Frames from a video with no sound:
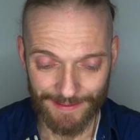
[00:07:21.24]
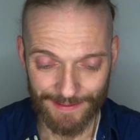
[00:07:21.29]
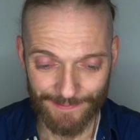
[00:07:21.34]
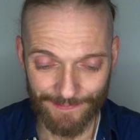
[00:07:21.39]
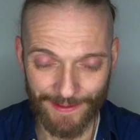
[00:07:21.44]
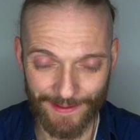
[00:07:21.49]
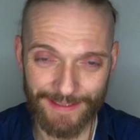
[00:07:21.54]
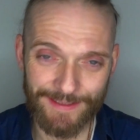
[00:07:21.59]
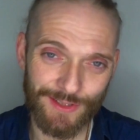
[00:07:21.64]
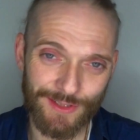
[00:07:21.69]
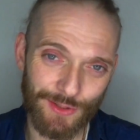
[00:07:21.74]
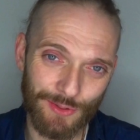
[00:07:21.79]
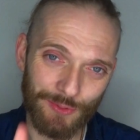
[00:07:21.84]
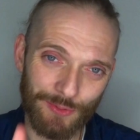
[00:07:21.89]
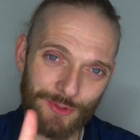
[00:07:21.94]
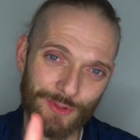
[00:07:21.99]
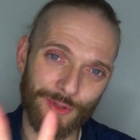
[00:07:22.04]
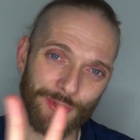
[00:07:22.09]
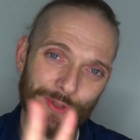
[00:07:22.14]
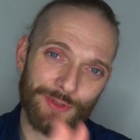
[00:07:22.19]
That's 2
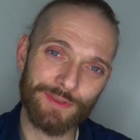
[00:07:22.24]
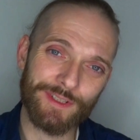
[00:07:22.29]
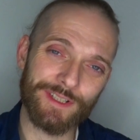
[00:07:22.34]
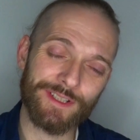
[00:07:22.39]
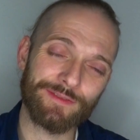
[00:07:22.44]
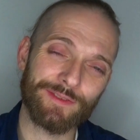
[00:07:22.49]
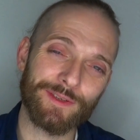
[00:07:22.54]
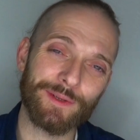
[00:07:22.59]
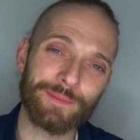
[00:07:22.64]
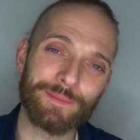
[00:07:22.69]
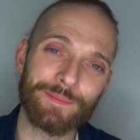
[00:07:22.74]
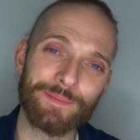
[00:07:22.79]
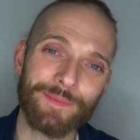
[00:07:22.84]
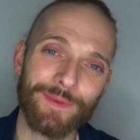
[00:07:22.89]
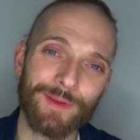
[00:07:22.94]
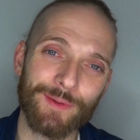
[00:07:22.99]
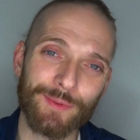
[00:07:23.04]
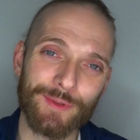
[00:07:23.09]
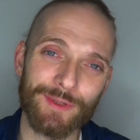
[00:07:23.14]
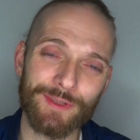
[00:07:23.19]
stories from
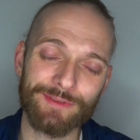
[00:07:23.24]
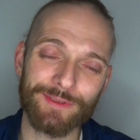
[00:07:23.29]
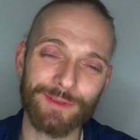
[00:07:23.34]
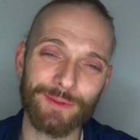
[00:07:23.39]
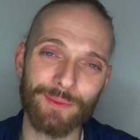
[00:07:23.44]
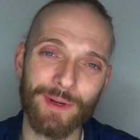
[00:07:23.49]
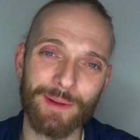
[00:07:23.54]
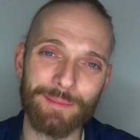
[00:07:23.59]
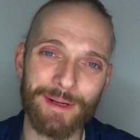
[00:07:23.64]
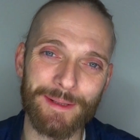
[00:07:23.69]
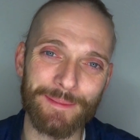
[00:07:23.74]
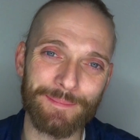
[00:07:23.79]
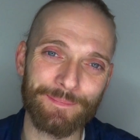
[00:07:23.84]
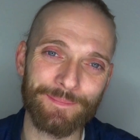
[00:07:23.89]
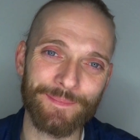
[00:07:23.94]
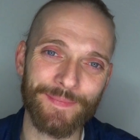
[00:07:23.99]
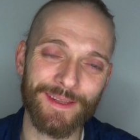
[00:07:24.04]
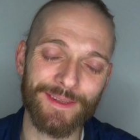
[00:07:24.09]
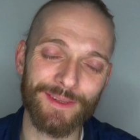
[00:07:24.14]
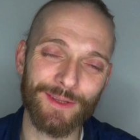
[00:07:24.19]
the wonderful Wanyama
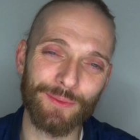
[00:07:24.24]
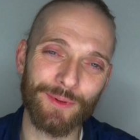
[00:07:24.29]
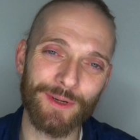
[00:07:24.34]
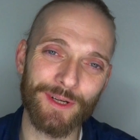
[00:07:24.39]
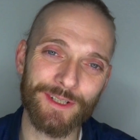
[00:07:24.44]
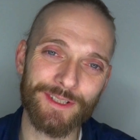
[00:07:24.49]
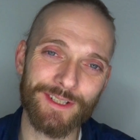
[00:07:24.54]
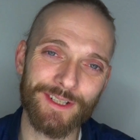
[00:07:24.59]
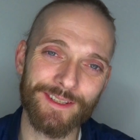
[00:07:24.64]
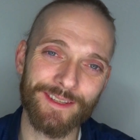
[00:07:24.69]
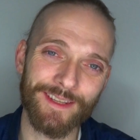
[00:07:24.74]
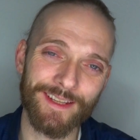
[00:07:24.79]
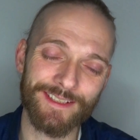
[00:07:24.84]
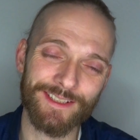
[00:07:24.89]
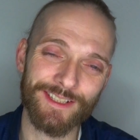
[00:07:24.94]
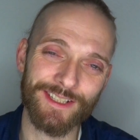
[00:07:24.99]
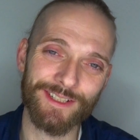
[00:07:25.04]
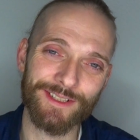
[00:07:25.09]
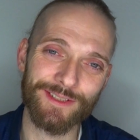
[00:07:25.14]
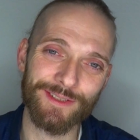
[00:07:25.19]
and the work that
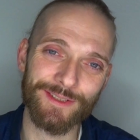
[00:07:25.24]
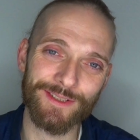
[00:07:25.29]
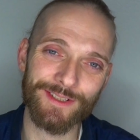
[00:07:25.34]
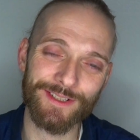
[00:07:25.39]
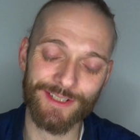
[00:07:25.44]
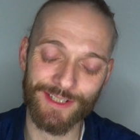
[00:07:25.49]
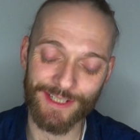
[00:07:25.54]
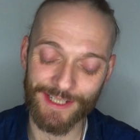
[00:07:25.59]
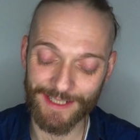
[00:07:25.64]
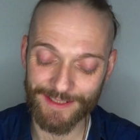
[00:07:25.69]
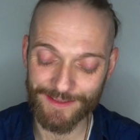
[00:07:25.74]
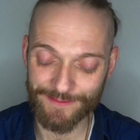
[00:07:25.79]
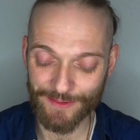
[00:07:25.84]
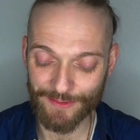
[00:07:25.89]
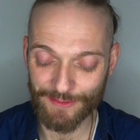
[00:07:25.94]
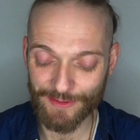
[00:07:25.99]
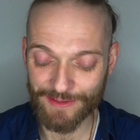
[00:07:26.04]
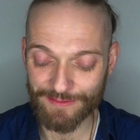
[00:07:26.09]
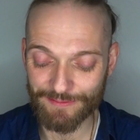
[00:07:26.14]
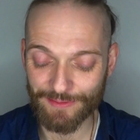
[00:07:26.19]
she does. She gets
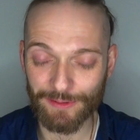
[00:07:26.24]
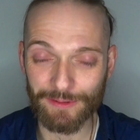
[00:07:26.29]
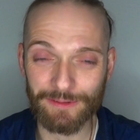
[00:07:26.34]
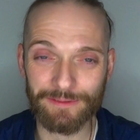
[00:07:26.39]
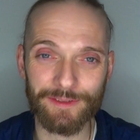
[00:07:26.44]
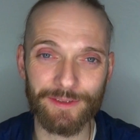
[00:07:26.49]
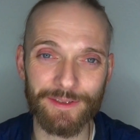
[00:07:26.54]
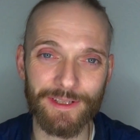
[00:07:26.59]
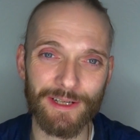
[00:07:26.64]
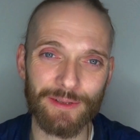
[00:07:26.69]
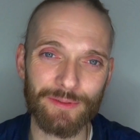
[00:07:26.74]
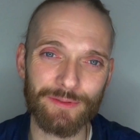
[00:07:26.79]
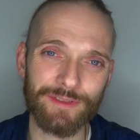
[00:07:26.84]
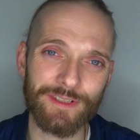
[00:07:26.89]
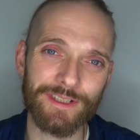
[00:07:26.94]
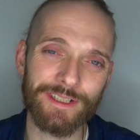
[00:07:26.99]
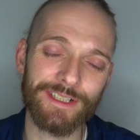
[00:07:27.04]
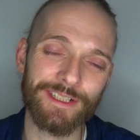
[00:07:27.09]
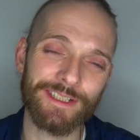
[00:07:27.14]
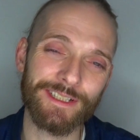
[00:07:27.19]
very involved on the
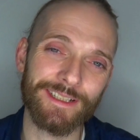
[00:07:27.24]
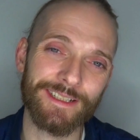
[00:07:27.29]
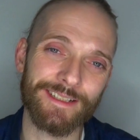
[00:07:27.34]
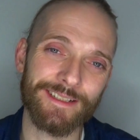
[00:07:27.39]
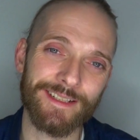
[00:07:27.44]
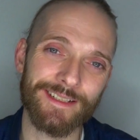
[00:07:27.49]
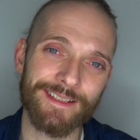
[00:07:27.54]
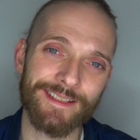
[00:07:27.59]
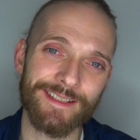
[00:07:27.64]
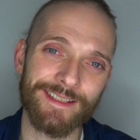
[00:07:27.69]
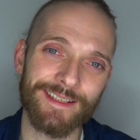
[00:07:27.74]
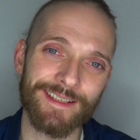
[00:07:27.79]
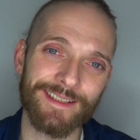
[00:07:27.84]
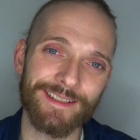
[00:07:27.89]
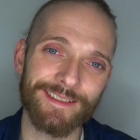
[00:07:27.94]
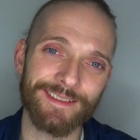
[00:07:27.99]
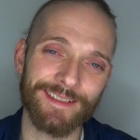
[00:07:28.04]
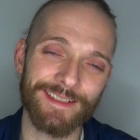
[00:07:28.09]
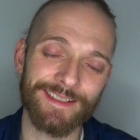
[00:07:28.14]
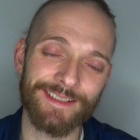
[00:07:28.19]
outreach, as I say,
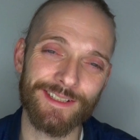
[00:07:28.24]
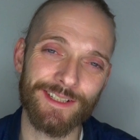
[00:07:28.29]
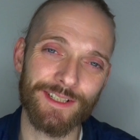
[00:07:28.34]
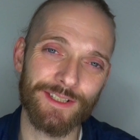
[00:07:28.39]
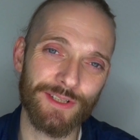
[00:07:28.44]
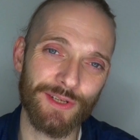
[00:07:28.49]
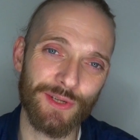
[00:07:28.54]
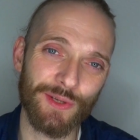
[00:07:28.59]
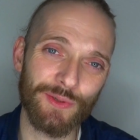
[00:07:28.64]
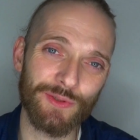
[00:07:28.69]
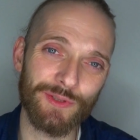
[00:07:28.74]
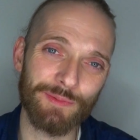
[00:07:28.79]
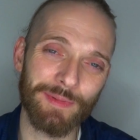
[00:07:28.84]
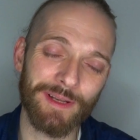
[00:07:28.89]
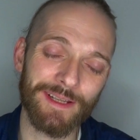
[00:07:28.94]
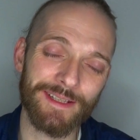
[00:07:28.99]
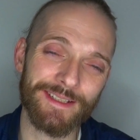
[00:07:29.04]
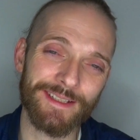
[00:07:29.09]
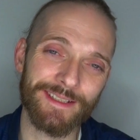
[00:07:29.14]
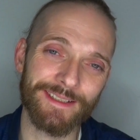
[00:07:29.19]
and she's a huge
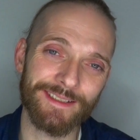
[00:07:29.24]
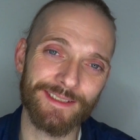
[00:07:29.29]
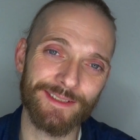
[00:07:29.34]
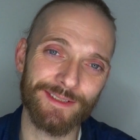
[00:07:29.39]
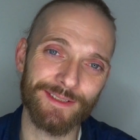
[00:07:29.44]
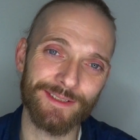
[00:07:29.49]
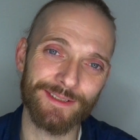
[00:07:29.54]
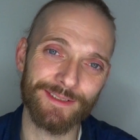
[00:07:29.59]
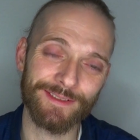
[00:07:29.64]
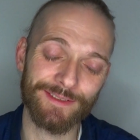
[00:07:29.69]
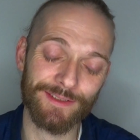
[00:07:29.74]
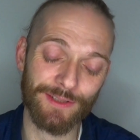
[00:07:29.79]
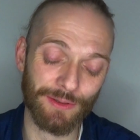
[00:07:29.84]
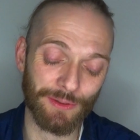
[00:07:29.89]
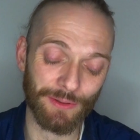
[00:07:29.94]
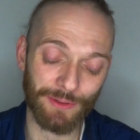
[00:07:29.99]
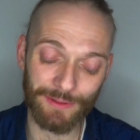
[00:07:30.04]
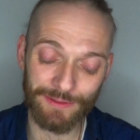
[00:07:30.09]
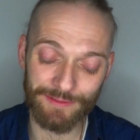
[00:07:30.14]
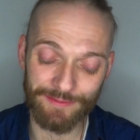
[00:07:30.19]
blessing to
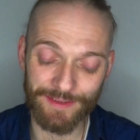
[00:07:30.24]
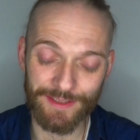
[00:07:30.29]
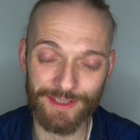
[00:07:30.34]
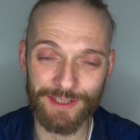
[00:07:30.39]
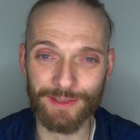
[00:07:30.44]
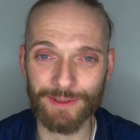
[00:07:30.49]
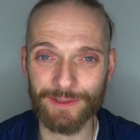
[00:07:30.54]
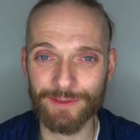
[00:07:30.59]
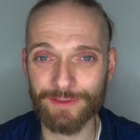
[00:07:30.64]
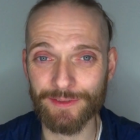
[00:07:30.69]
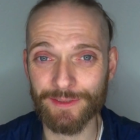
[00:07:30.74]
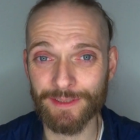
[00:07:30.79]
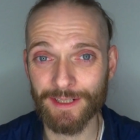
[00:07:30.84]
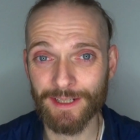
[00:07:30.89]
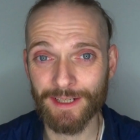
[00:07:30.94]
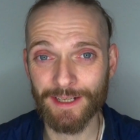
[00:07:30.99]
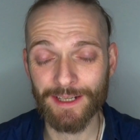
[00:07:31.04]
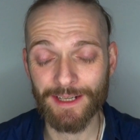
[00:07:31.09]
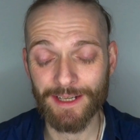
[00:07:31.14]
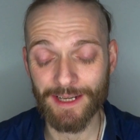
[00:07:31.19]
all of the children.
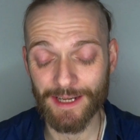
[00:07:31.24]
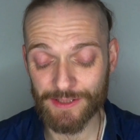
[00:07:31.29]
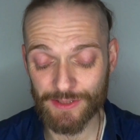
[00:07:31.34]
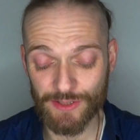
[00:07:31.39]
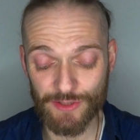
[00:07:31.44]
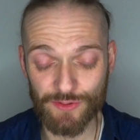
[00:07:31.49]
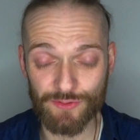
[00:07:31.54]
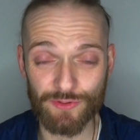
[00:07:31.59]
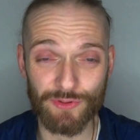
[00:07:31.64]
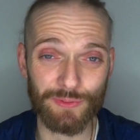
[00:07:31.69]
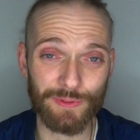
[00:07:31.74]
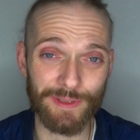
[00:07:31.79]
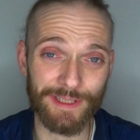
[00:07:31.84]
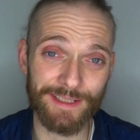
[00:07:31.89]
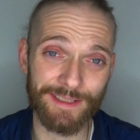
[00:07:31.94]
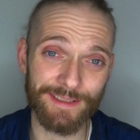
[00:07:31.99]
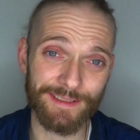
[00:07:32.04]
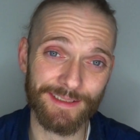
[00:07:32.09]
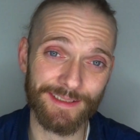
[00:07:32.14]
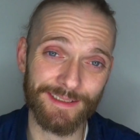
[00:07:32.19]
And she's
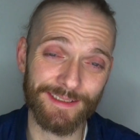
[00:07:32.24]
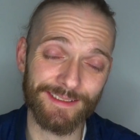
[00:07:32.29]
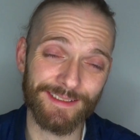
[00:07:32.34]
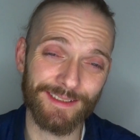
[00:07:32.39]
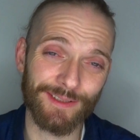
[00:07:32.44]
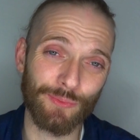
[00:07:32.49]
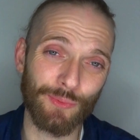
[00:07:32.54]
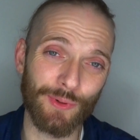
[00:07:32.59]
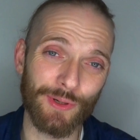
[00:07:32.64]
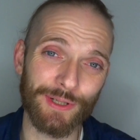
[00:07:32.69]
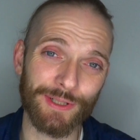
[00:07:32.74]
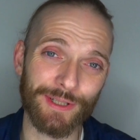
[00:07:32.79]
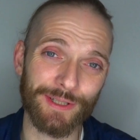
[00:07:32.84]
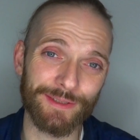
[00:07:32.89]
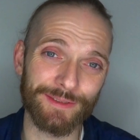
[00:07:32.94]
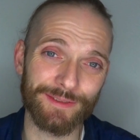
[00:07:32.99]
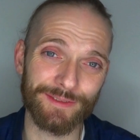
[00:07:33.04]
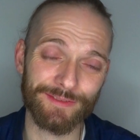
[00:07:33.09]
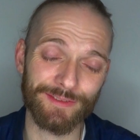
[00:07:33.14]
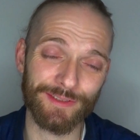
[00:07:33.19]
truly a
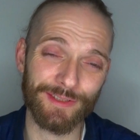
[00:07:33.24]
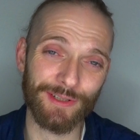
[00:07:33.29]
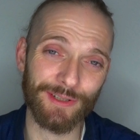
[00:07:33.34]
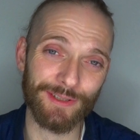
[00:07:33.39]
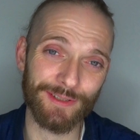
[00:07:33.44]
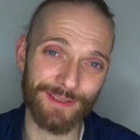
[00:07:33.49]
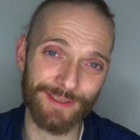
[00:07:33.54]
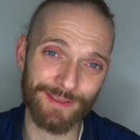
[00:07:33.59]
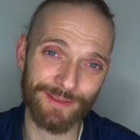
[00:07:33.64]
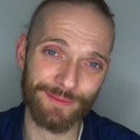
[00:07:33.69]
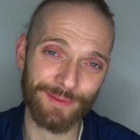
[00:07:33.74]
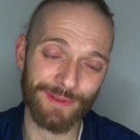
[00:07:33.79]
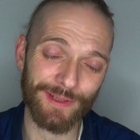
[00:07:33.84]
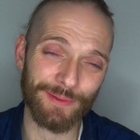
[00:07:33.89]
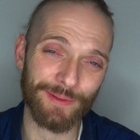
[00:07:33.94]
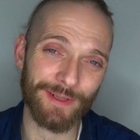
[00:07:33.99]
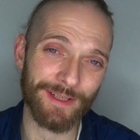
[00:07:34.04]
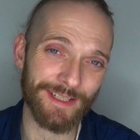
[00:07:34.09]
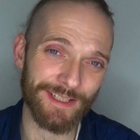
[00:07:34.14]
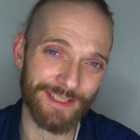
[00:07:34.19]
worker for God
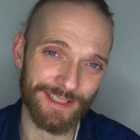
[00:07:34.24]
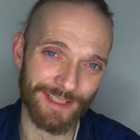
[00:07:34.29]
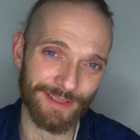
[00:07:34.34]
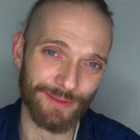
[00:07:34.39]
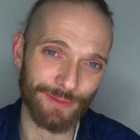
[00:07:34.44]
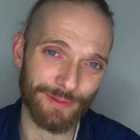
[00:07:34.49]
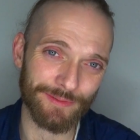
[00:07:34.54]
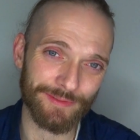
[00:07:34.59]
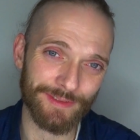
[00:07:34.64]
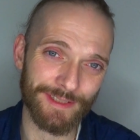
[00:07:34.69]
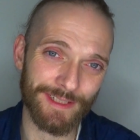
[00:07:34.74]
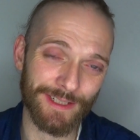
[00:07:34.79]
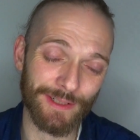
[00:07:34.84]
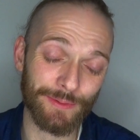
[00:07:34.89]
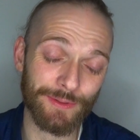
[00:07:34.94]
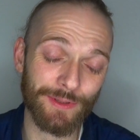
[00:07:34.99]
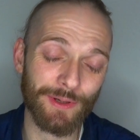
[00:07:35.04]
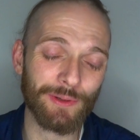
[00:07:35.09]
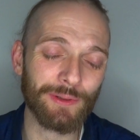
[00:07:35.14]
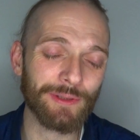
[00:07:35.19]
without any shadow of a
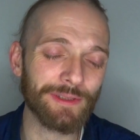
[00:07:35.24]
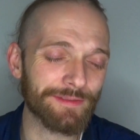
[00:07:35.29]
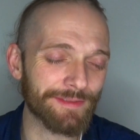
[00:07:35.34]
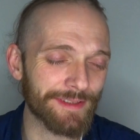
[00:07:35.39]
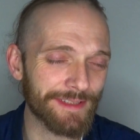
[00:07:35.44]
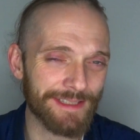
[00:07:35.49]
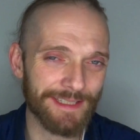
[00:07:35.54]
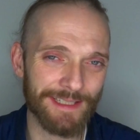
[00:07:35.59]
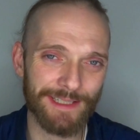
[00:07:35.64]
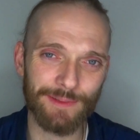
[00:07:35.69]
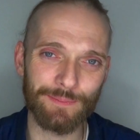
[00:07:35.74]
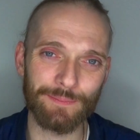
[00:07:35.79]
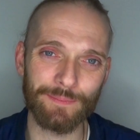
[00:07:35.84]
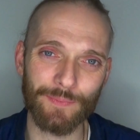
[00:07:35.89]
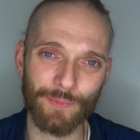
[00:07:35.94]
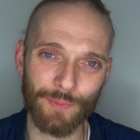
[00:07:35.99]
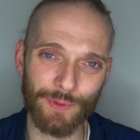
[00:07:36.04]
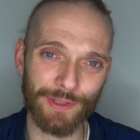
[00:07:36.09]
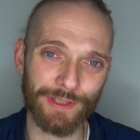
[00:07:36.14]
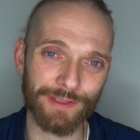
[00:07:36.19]
doubt. All of the team
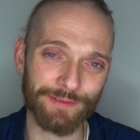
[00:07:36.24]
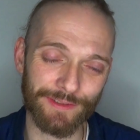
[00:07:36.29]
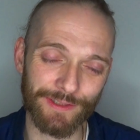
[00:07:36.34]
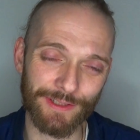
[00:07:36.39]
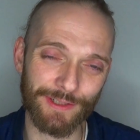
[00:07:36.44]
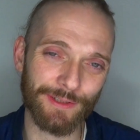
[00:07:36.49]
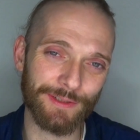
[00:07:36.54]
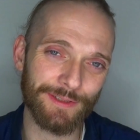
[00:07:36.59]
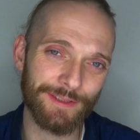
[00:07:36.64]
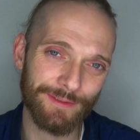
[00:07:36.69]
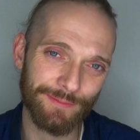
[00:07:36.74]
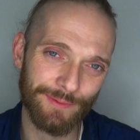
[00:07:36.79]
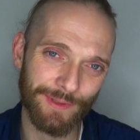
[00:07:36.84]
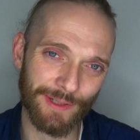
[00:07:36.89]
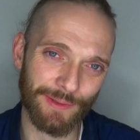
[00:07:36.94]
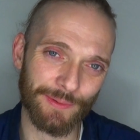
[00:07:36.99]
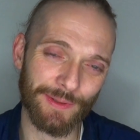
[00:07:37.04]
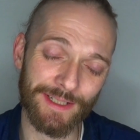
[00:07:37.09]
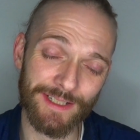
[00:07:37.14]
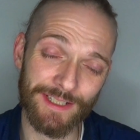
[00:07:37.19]
work for God
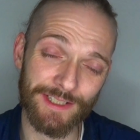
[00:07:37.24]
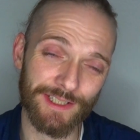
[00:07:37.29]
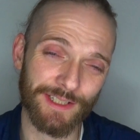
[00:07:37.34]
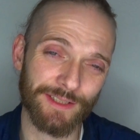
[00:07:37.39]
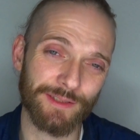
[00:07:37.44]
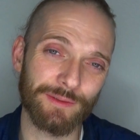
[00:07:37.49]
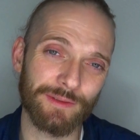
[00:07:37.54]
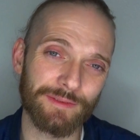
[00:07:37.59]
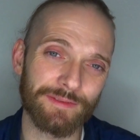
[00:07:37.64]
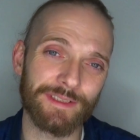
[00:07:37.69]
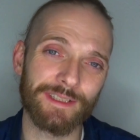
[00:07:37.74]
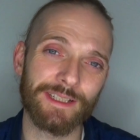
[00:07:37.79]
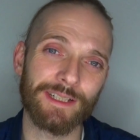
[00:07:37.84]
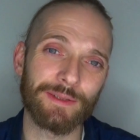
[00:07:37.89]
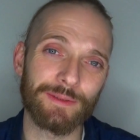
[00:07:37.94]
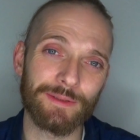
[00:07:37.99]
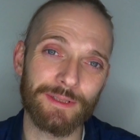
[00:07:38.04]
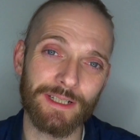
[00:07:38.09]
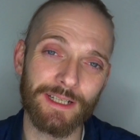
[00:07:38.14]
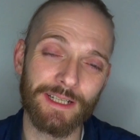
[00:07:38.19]
without any shadow of a
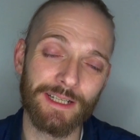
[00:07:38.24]
doubt.